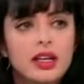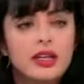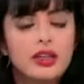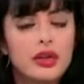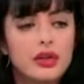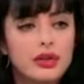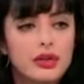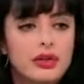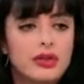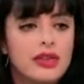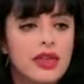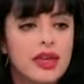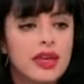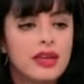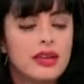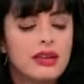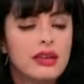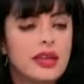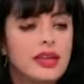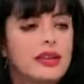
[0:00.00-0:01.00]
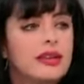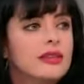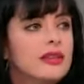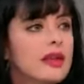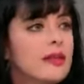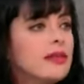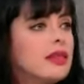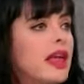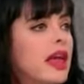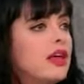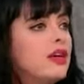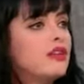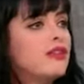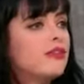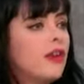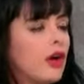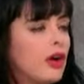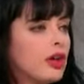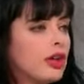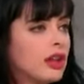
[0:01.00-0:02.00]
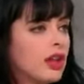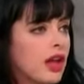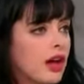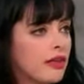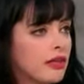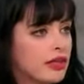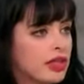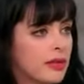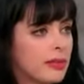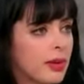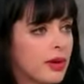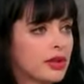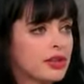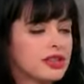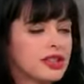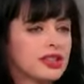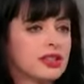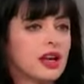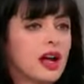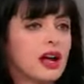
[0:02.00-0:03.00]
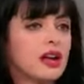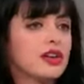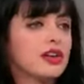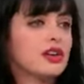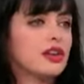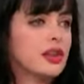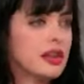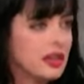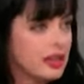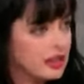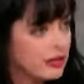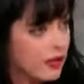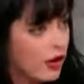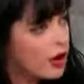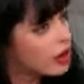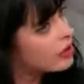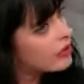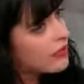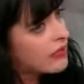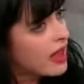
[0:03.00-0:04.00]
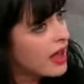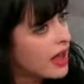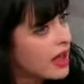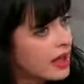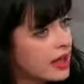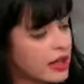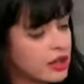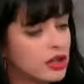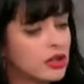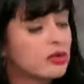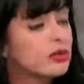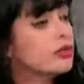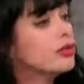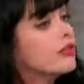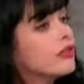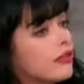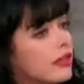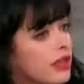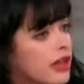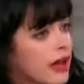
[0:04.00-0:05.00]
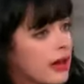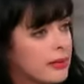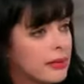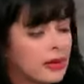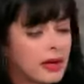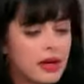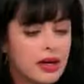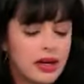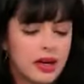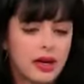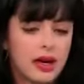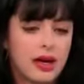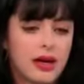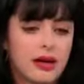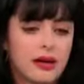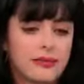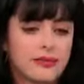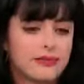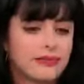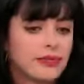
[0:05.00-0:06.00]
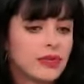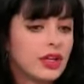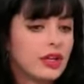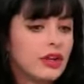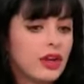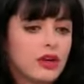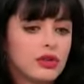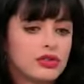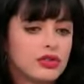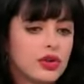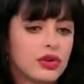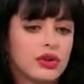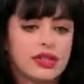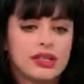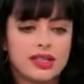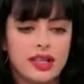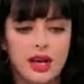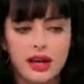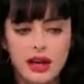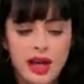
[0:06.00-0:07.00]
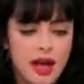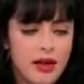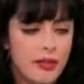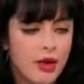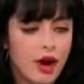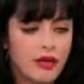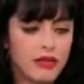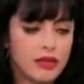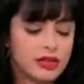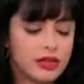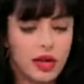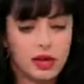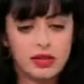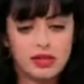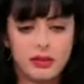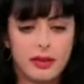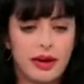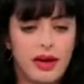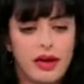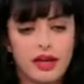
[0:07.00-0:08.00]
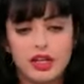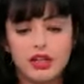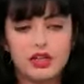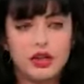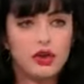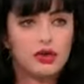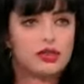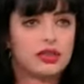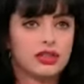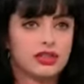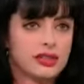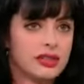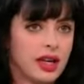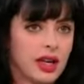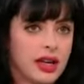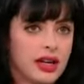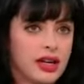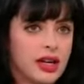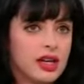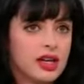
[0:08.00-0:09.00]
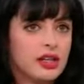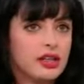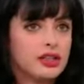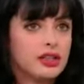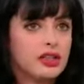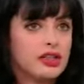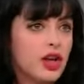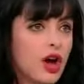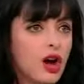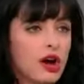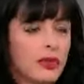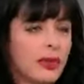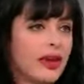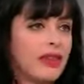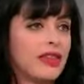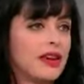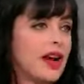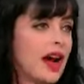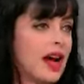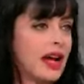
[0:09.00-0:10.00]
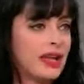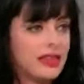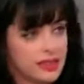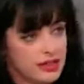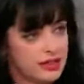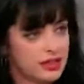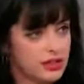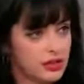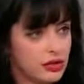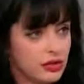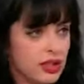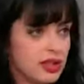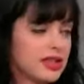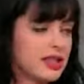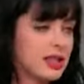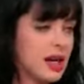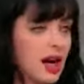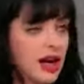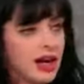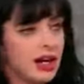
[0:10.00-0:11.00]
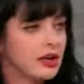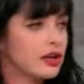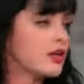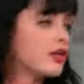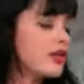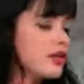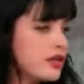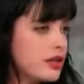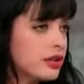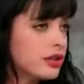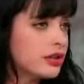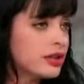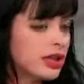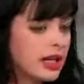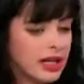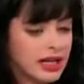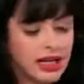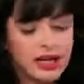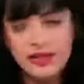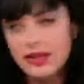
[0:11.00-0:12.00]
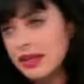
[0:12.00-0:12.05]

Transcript: you know, they, yeah. they they let you fall in love with the person underneath of all of that, and yeah. you root for them. Mm -hmm. um, you know, Joe Quesada at Marvel talks about how you don't just like talk about the guy in the suit; it's the guy under the suit. And mm -hmm.